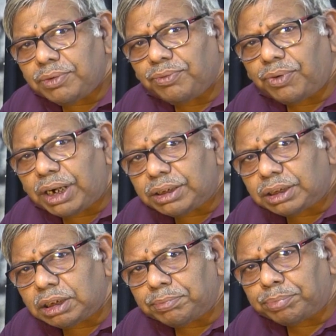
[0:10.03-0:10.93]
very
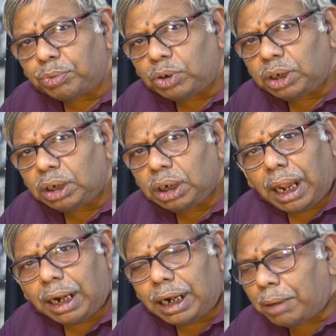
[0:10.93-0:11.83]
simple
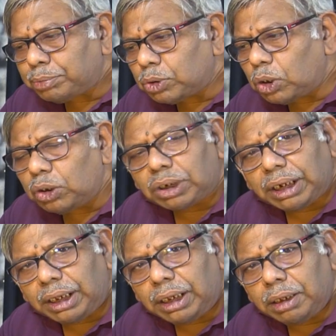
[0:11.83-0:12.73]
and
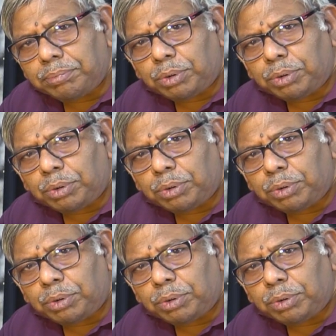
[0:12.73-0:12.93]
absolutely